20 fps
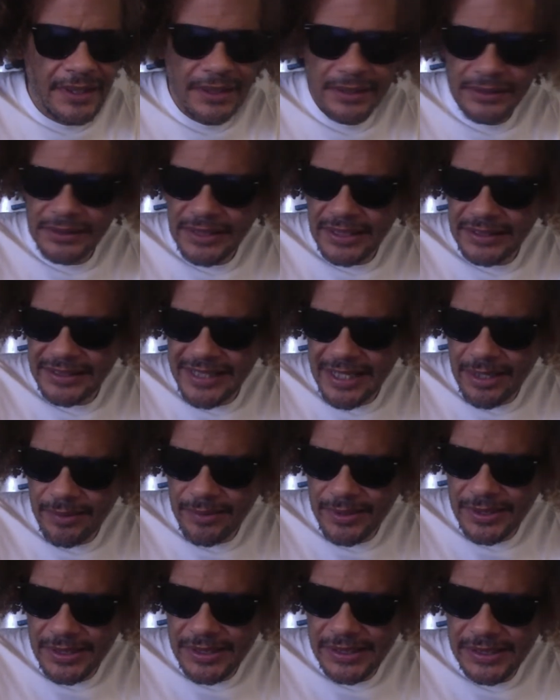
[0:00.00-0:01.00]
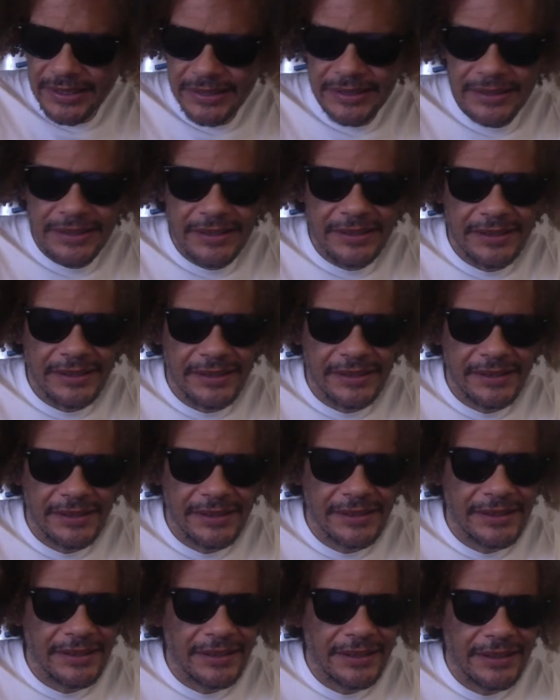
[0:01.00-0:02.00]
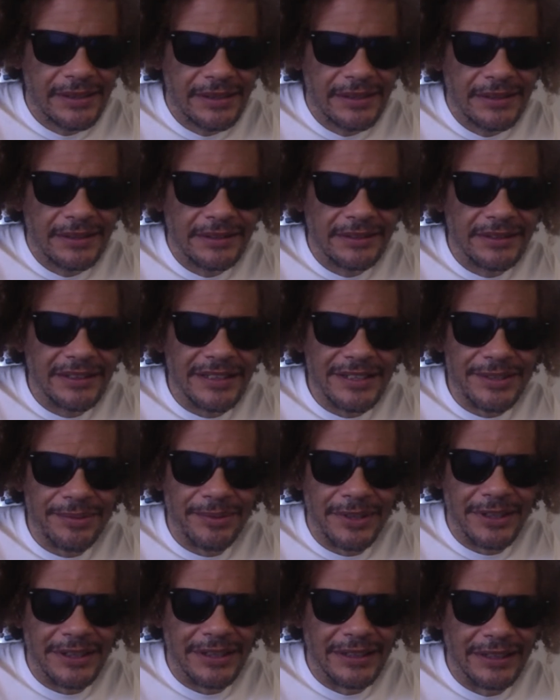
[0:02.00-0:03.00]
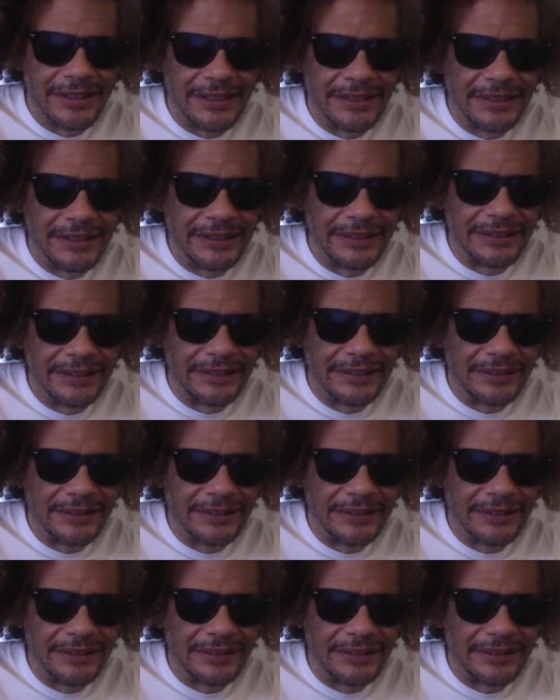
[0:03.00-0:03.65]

Not that one. This one.